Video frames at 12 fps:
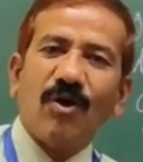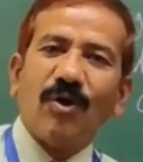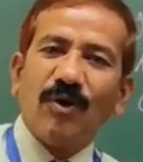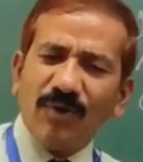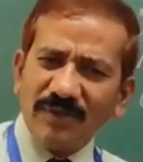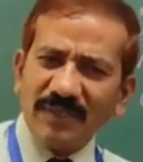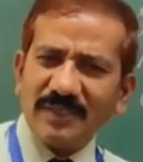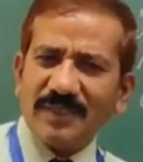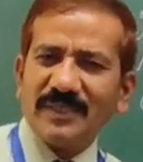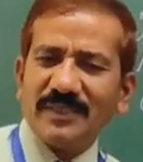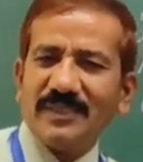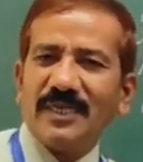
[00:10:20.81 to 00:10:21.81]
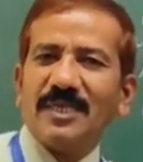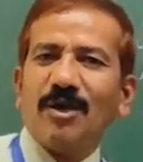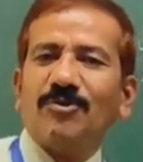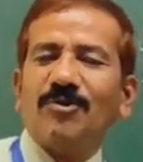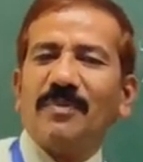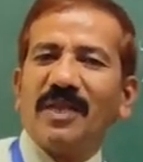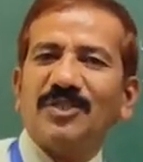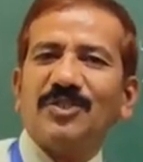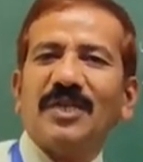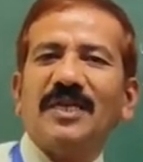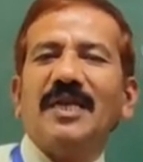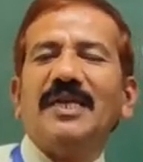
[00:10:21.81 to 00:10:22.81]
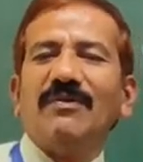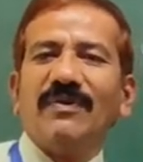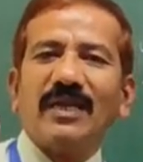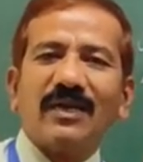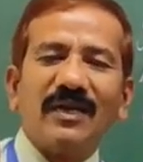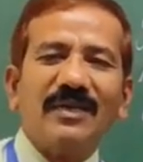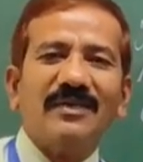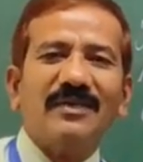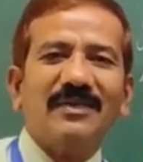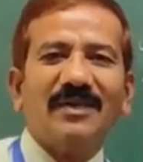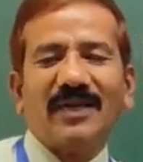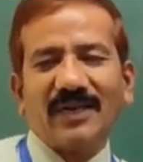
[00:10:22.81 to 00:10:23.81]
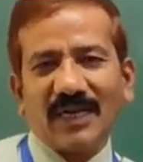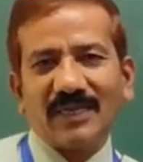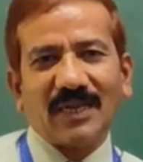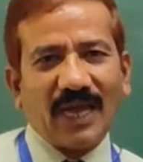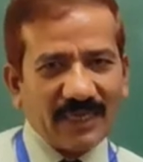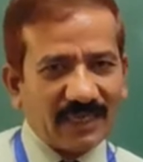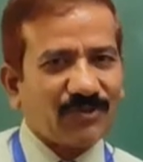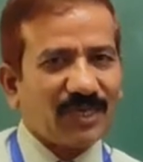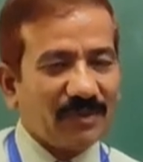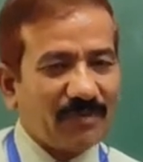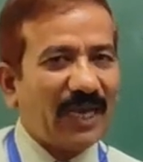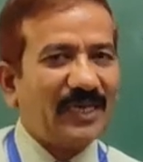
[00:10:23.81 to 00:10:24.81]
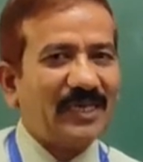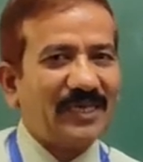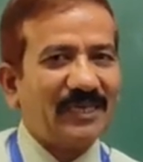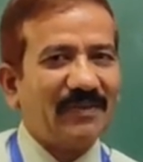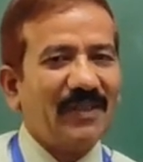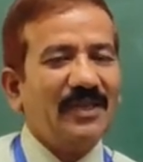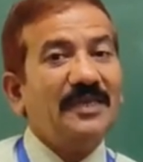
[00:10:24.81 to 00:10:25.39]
All these things that you have to mention in a very clear cut actually manner.